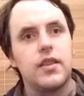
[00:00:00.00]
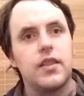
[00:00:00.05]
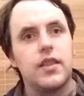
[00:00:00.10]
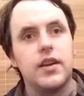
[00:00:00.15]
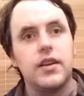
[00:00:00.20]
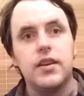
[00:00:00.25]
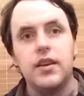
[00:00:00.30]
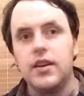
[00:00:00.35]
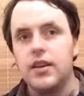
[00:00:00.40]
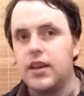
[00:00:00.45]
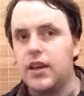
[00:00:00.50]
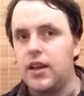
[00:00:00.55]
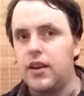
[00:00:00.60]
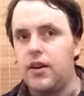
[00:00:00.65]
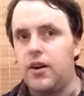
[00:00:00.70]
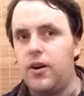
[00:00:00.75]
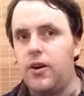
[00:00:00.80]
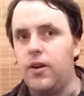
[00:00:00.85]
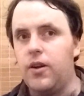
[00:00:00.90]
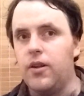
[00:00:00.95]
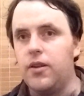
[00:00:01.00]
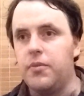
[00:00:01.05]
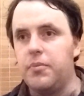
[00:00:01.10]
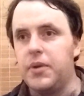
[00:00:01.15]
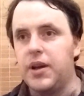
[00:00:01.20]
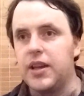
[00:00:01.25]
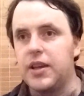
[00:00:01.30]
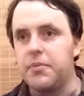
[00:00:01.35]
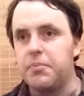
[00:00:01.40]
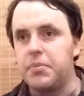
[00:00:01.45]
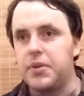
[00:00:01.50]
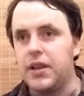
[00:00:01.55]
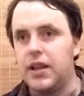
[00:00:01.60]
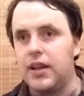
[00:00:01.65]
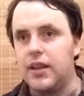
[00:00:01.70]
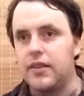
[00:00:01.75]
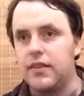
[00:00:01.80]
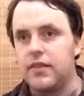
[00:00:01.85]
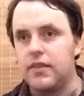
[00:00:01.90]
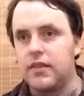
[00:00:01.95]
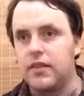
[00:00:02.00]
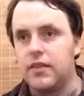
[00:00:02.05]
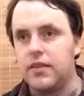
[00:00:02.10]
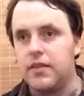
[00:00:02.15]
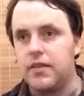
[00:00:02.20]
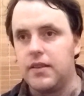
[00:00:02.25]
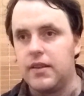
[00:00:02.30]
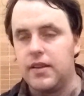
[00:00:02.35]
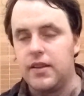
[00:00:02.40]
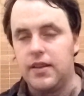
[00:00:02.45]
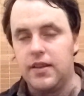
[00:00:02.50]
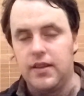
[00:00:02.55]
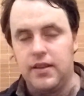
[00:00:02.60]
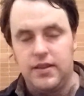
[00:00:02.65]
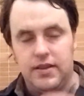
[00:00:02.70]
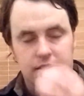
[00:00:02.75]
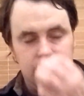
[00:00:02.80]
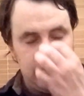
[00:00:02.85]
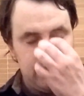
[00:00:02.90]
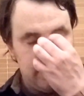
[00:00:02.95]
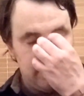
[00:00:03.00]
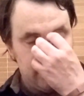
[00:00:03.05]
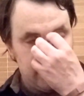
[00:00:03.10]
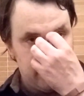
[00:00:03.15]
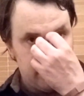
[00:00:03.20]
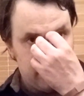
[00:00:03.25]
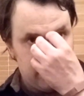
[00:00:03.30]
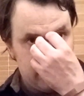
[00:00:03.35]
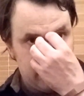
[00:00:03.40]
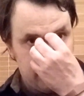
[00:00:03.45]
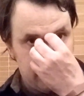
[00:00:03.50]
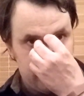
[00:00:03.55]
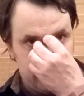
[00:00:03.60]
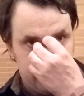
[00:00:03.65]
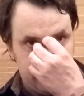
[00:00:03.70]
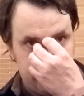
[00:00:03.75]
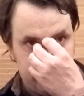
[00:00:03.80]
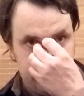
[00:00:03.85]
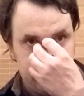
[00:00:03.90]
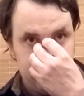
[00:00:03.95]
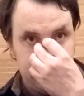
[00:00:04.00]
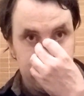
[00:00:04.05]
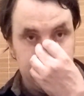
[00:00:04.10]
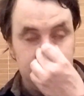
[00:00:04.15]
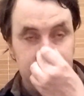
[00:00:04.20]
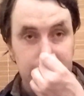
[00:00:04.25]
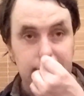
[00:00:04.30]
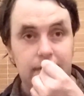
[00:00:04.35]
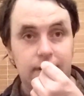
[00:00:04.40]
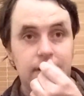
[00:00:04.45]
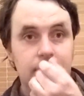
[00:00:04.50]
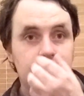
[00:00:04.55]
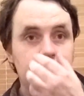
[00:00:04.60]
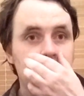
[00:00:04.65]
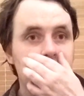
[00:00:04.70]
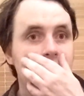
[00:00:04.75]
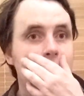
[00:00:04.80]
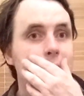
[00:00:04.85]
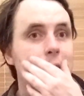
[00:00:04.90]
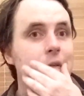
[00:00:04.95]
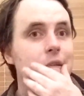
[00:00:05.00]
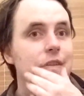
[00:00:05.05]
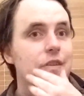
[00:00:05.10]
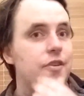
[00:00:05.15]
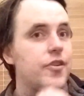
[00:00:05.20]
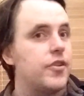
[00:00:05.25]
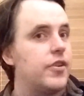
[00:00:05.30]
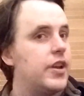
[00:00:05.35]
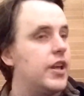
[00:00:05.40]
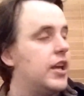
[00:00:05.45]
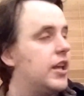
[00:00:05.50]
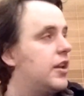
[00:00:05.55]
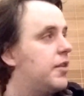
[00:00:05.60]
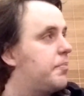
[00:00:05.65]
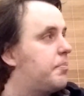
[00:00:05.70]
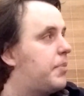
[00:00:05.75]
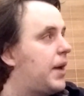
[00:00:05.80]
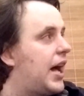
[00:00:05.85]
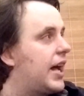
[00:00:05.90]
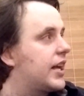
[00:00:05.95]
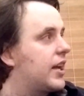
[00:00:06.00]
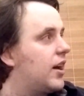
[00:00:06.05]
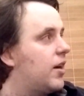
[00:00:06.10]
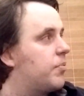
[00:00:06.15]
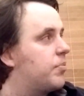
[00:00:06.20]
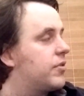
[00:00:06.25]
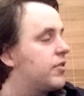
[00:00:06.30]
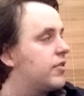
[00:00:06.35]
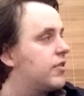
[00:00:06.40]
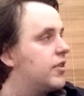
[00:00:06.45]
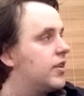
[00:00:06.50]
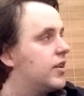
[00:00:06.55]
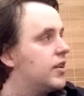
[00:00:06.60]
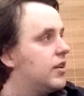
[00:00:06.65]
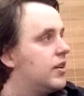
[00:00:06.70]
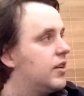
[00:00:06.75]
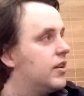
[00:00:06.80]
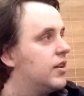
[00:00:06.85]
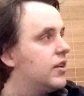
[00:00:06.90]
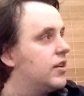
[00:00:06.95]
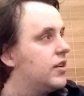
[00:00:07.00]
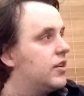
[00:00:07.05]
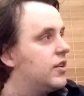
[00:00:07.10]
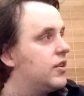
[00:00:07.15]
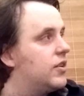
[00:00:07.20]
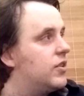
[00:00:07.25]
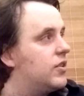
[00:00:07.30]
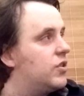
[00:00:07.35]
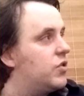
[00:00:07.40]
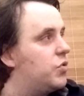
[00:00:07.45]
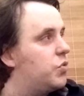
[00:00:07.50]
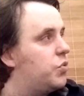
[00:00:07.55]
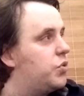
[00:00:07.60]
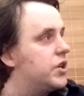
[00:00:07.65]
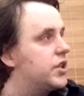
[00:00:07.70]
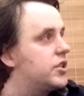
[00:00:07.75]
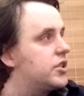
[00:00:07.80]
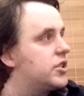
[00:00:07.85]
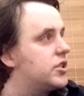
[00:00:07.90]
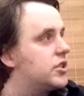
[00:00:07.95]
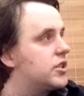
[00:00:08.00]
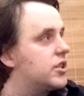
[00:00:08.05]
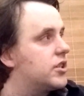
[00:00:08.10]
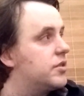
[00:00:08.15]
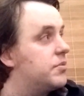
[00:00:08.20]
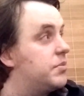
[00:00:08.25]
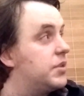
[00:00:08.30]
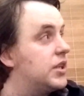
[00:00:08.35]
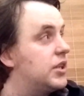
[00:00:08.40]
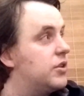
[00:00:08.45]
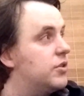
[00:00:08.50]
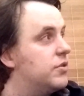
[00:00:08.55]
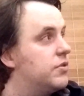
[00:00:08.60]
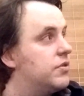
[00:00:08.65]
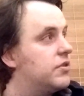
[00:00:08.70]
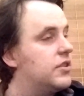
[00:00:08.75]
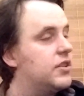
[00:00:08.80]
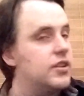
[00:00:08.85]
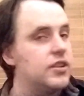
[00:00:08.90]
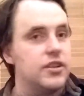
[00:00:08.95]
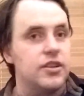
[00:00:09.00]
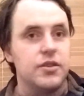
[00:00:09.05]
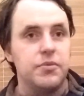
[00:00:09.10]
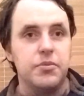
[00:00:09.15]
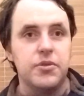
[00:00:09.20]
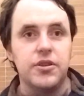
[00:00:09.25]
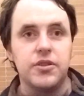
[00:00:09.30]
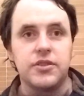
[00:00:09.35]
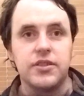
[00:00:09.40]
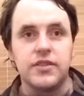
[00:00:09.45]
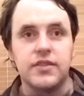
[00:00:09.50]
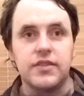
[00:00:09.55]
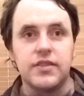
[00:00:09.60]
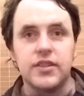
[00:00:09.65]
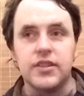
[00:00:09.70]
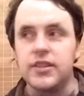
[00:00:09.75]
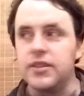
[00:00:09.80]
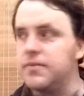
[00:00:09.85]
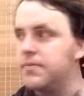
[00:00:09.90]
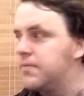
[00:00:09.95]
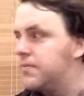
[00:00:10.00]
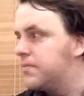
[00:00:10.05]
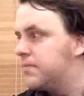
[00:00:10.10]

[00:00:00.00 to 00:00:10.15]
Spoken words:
They didn't get all my implants. There are certain hidden backups which can be used in an emergency,